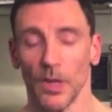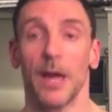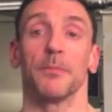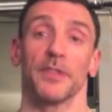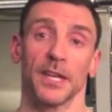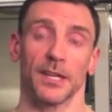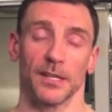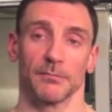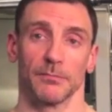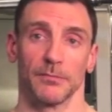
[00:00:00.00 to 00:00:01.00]

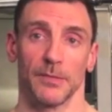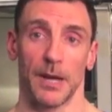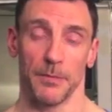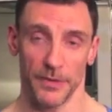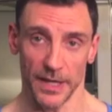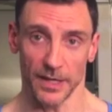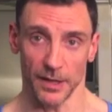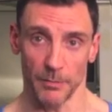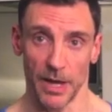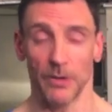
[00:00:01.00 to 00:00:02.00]
I'm
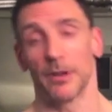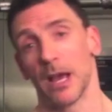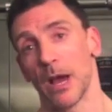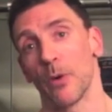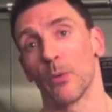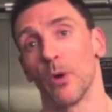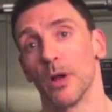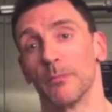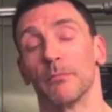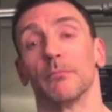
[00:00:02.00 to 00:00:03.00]
thinking about how I
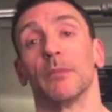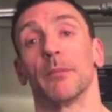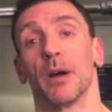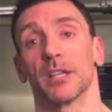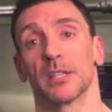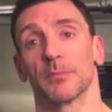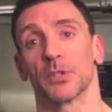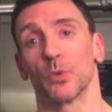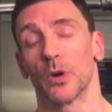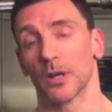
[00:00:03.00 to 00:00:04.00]
want my biceps
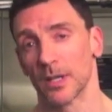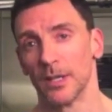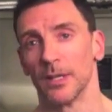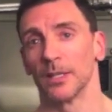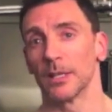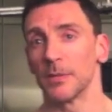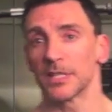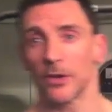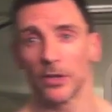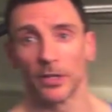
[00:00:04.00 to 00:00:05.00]
to work. Let me
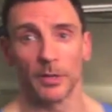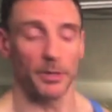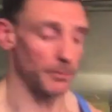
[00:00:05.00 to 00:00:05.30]
tell you a little bit